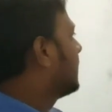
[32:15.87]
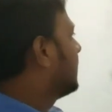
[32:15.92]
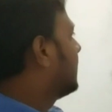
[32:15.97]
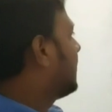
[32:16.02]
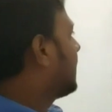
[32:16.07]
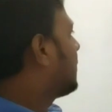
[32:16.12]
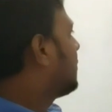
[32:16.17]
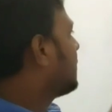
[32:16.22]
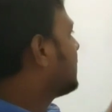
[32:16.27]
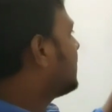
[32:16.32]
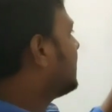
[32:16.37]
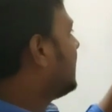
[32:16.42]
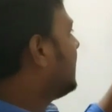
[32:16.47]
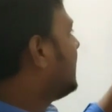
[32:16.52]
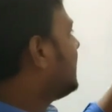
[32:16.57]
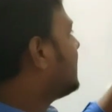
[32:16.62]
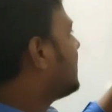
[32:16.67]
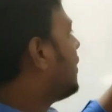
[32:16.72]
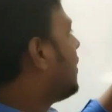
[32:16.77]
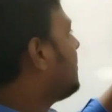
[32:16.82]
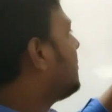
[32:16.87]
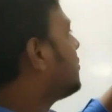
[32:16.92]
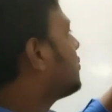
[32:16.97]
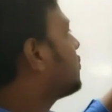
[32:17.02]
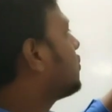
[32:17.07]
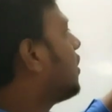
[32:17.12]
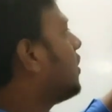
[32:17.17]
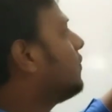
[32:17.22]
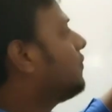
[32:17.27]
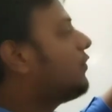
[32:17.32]
The question is you have to
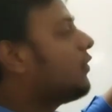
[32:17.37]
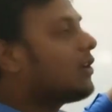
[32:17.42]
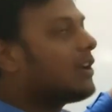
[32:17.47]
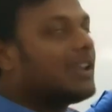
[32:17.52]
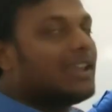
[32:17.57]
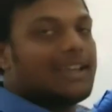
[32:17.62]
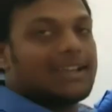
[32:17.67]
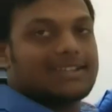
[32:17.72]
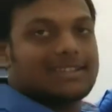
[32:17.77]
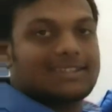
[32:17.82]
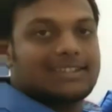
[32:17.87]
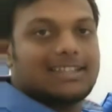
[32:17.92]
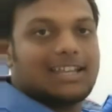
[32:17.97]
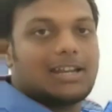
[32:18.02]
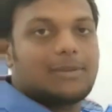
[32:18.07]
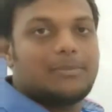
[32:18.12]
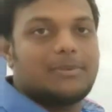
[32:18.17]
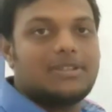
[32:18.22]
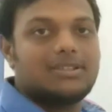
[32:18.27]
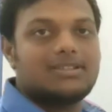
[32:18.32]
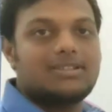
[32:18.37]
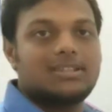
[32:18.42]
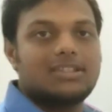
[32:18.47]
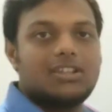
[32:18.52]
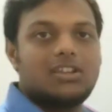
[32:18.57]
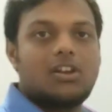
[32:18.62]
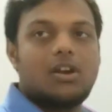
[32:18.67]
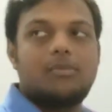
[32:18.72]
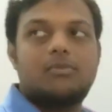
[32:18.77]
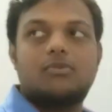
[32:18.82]
solve for x. That means
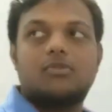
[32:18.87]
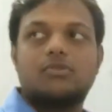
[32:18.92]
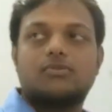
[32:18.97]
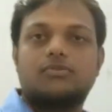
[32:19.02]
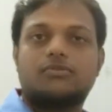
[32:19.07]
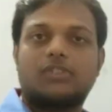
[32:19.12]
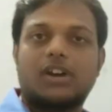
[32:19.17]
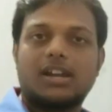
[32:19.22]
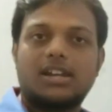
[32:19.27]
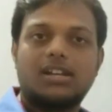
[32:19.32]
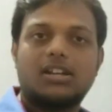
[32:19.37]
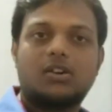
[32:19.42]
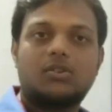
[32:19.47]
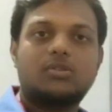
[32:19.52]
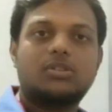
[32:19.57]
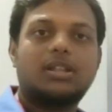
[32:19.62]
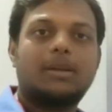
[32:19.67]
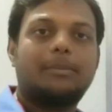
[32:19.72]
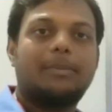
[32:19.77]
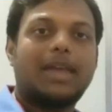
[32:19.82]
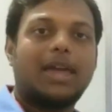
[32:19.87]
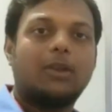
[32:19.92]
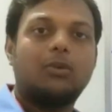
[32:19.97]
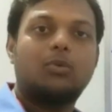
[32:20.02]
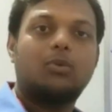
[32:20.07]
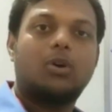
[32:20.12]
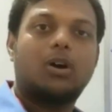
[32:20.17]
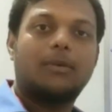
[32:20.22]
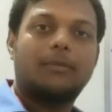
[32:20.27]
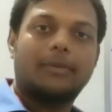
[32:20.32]
you have to find out the
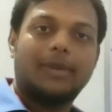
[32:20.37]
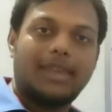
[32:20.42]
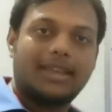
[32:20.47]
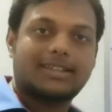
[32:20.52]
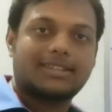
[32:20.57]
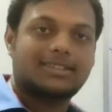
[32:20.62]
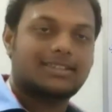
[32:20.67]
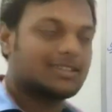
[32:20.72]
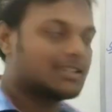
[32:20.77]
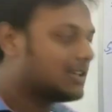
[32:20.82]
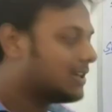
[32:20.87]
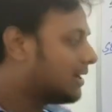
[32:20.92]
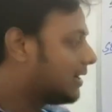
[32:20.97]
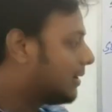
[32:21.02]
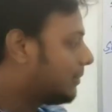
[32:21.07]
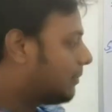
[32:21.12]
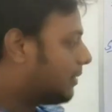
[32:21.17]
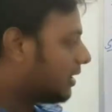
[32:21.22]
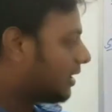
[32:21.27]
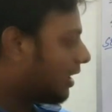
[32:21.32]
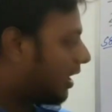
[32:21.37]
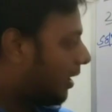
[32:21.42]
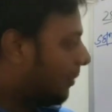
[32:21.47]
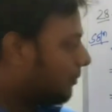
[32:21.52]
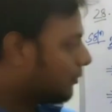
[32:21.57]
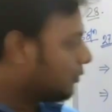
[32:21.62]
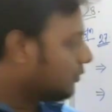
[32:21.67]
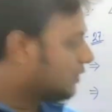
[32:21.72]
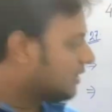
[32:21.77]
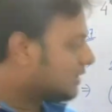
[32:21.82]
value of x. But
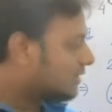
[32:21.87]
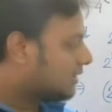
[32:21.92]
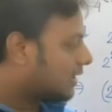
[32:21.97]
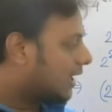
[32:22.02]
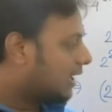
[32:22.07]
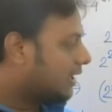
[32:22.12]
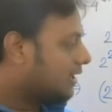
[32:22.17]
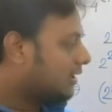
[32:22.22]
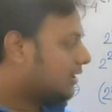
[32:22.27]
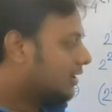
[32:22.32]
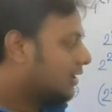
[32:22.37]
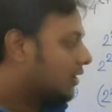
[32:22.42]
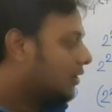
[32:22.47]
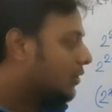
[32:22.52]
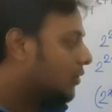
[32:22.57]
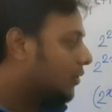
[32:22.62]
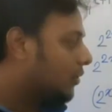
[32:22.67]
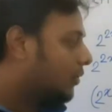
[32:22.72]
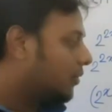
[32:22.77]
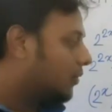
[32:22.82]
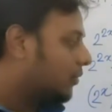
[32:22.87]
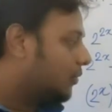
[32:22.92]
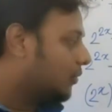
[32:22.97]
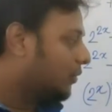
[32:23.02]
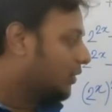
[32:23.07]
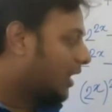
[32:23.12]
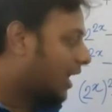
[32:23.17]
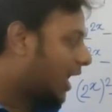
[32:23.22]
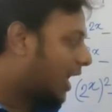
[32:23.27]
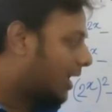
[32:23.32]
up to this line
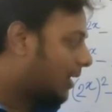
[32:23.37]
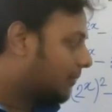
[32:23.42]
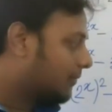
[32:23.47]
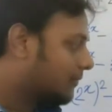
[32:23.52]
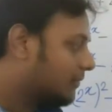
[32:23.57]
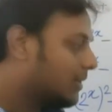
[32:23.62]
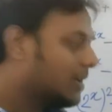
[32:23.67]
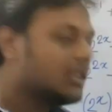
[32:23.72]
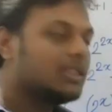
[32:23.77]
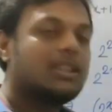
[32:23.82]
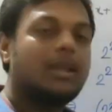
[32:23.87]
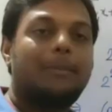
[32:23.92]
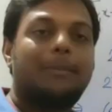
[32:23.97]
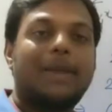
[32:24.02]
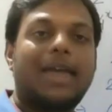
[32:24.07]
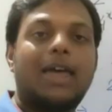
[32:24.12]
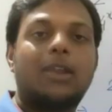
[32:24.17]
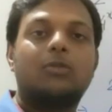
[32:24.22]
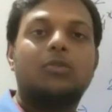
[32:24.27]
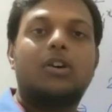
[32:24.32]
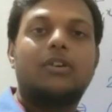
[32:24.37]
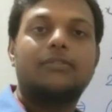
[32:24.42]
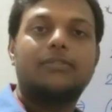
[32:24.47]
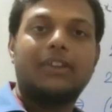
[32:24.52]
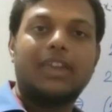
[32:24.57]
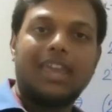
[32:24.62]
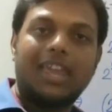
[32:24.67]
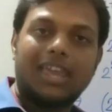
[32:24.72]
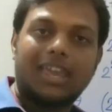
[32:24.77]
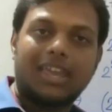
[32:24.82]
we have the value
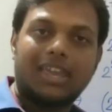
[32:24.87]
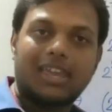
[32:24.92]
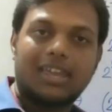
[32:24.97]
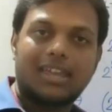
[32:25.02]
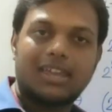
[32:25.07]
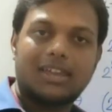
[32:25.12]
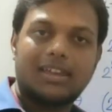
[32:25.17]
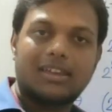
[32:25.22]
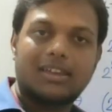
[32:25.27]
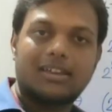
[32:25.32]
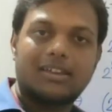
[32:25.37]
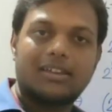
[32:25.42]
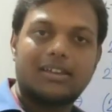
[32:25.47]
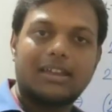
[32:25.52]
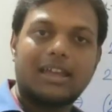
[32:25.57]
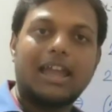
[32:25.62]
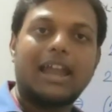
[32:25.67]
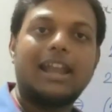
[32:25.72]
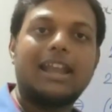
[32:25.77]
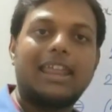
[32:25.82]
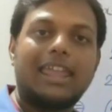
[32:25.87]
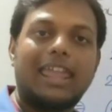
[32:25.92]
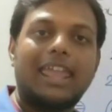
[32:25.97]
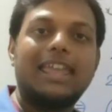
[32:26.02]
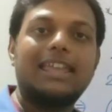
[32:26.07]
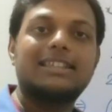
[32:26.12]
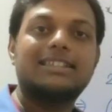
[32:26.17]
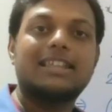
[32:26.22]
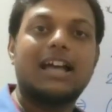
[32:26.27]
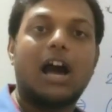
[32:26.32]
of a, and a
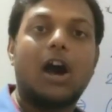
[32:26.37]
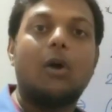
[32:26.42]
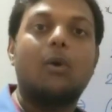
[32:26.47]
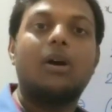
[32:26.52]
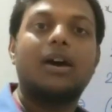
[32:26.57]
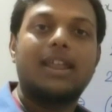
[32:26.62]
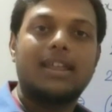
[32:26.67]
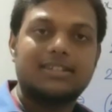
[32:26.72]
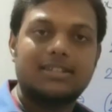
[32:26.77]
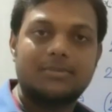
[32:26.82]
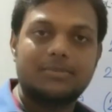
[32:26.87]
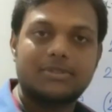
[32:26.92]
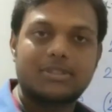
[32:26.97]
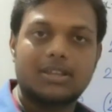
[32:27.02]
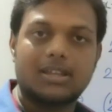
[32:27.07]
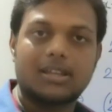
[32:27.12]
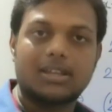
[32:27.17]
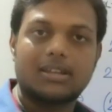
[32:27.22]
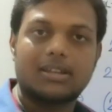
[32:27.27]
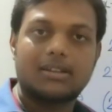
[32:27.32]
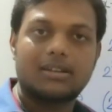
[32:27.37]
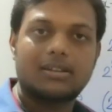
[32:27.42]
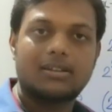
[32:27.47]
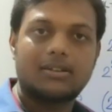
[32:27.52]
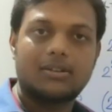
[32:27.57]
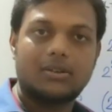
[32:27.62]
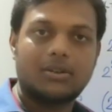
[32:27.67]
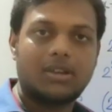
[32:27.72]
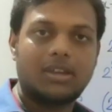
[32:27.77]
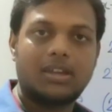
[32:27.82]
is our assumption.
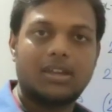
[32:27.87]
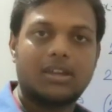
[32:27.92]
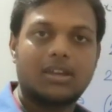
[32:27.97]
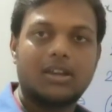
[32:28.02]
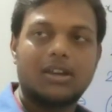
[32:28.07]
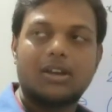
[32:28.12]
Okay,